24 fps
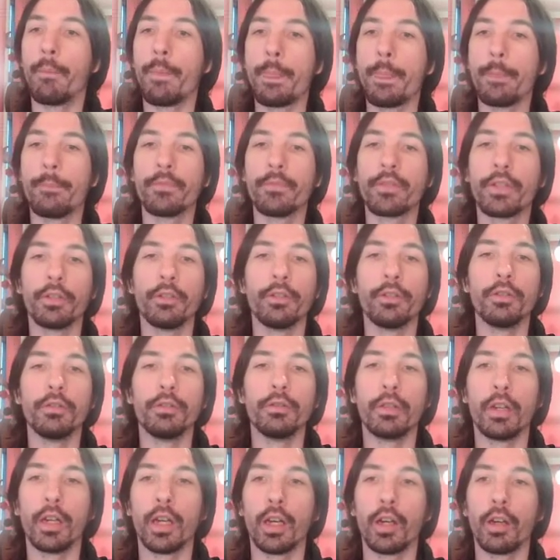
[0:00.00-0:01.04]

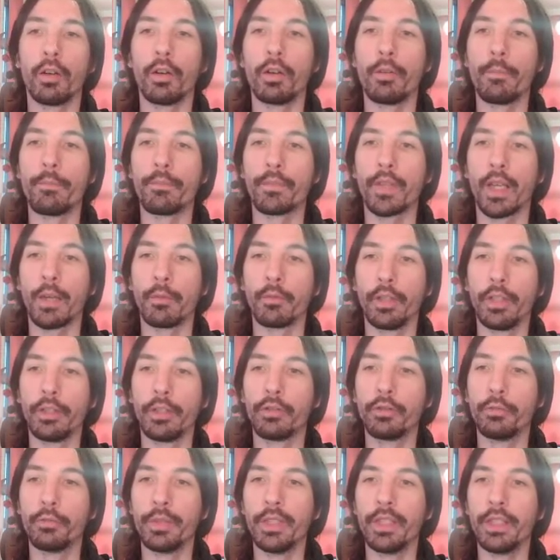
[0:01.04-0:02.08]
going
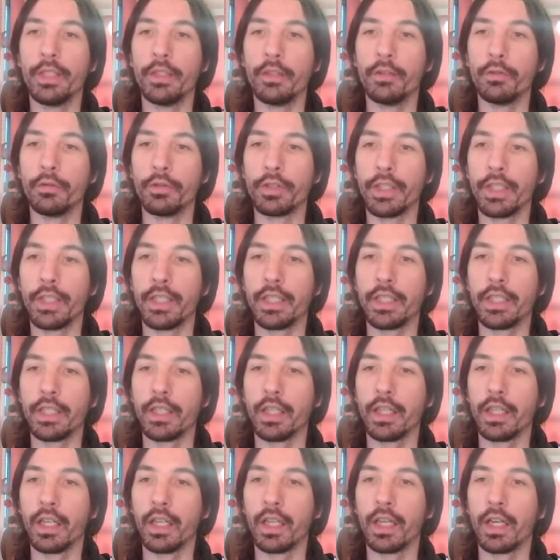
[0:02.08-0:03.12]
to be using
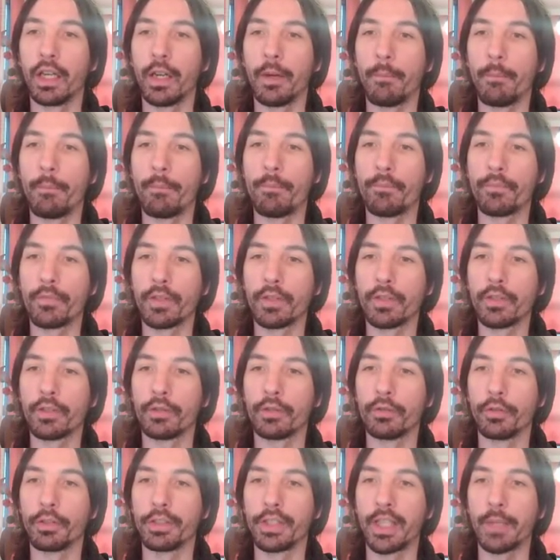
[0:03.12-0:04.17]
a
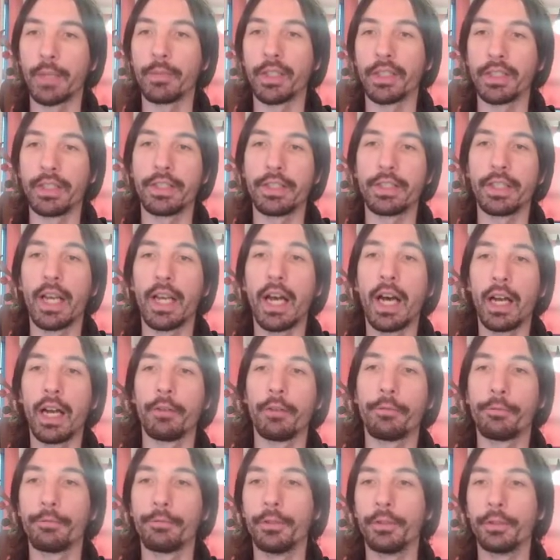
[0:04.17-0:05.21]
step that is
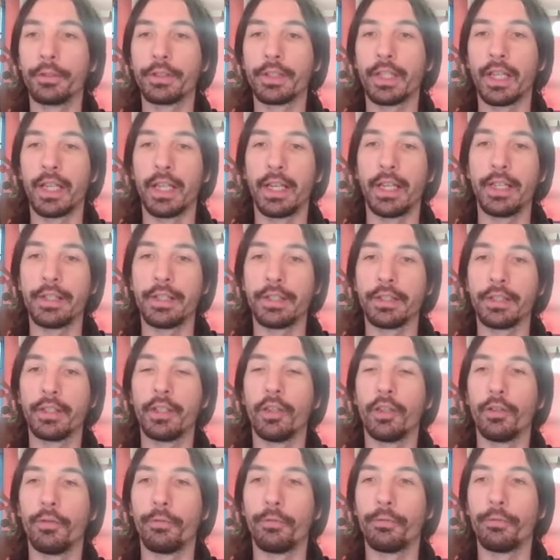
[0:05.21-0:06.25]
half the size
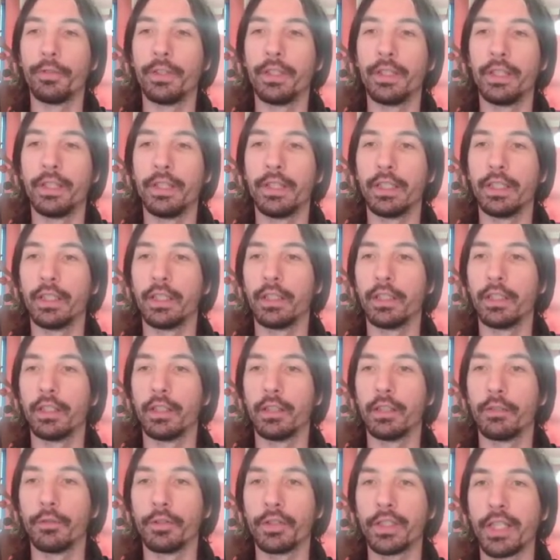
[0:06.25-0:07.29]
of
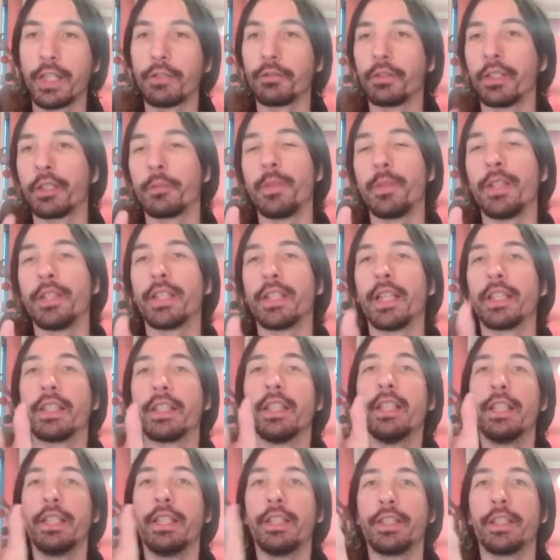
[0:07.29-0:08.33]
the cell. So that means that
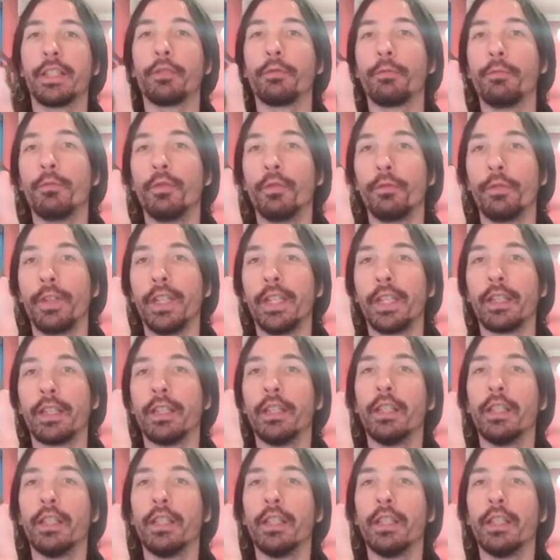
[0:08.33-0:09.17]
instead of moving